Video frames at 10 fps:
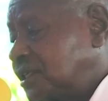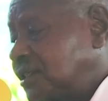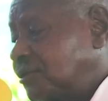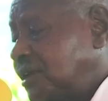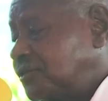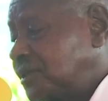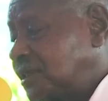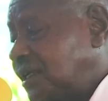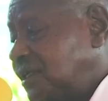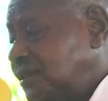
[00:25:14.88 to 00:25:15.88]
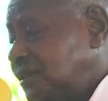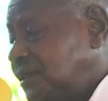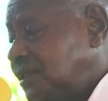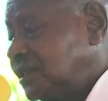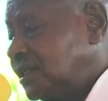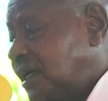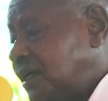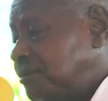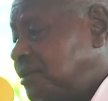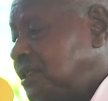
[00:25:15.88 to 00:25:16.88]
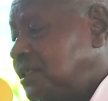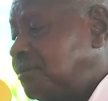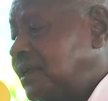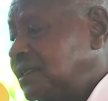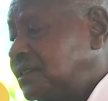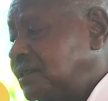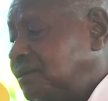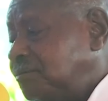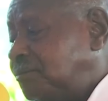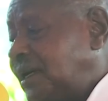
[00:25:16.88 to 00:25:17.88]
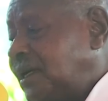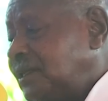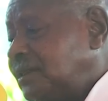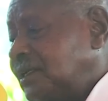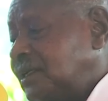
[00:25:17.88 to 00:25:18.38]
South Africa, had been liberated by the